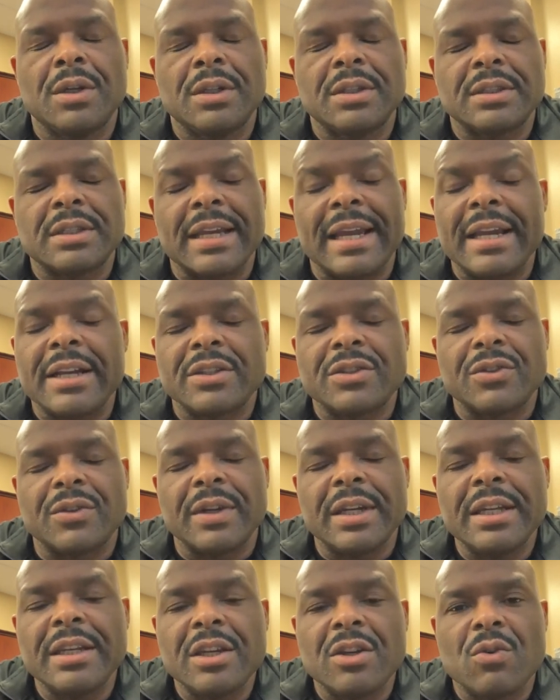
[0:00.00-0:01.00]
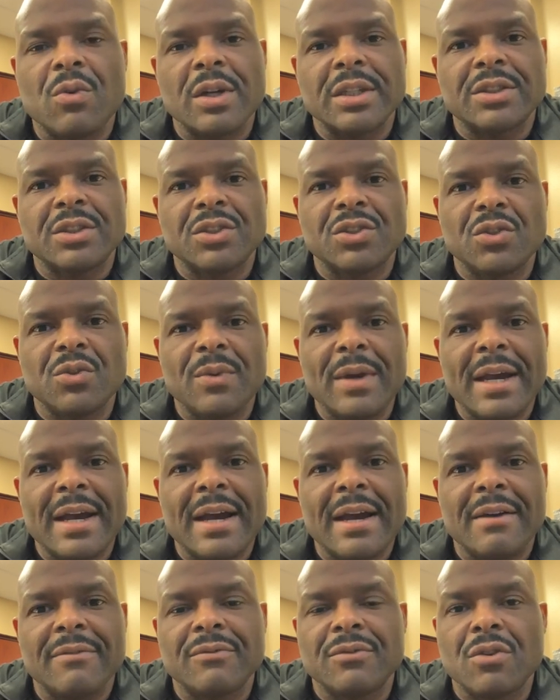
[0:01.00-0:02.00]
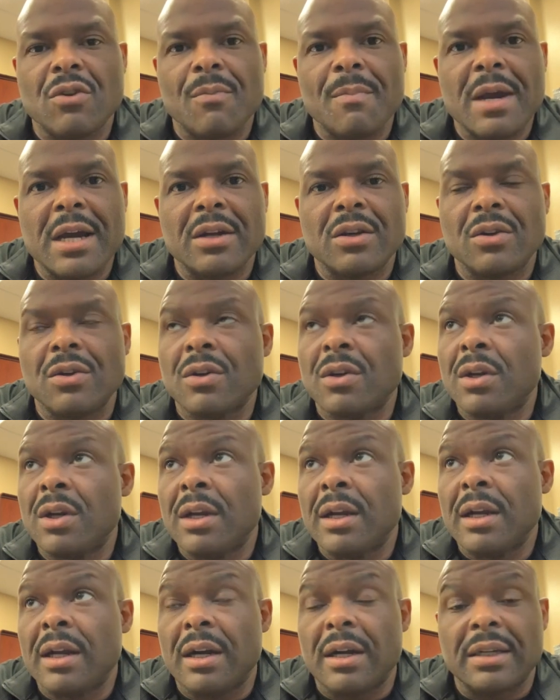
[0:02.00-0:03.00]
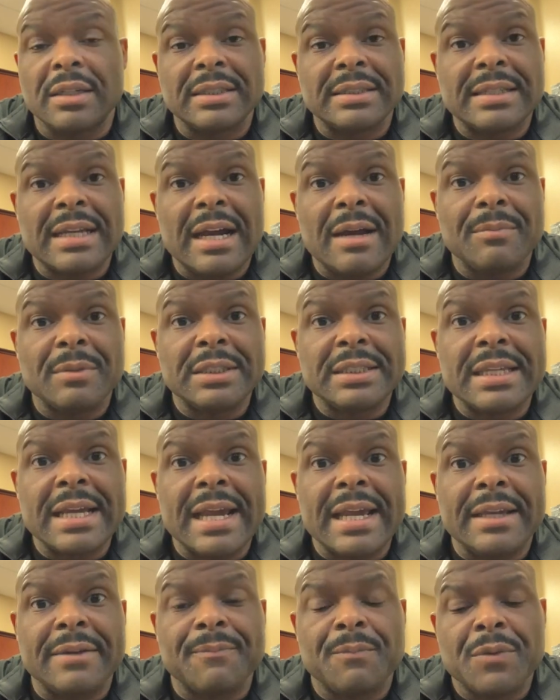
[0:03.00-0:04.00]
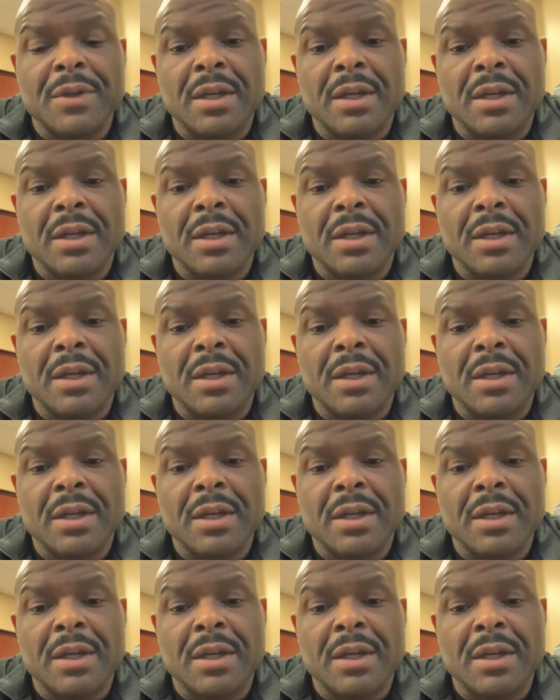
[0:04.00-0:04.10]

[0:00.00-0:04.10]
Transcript: to answer any questions you have, no matter uh, the time of day.